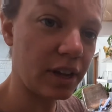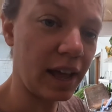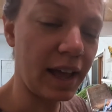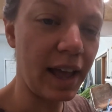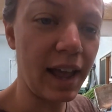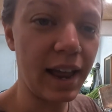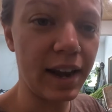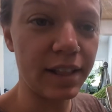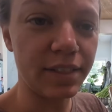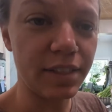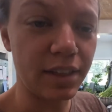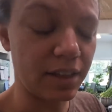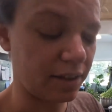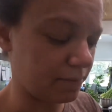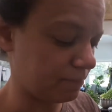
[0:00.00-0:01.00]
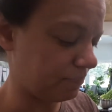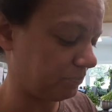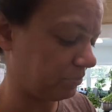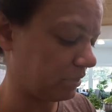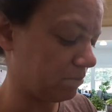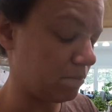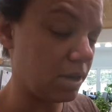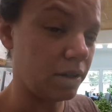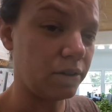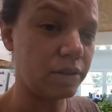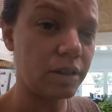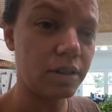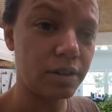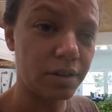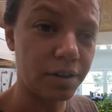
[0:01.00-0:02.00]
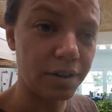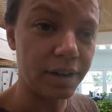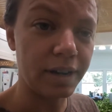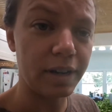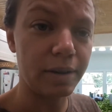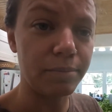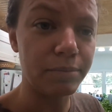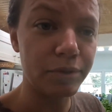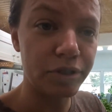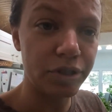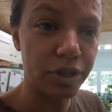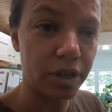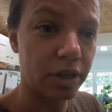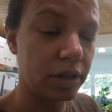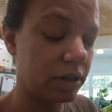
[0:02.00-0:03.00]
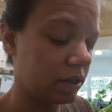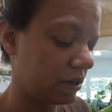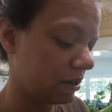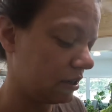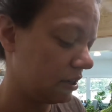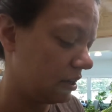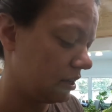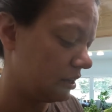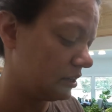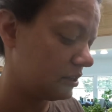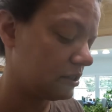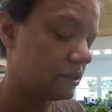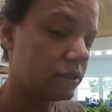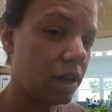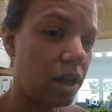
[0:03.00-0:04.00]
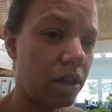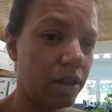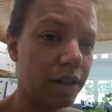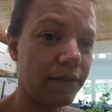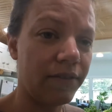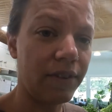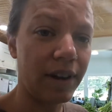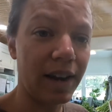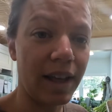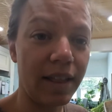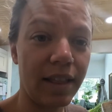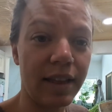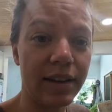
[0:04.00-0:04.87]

I added the milk, cream, sugar, salt, and vanilla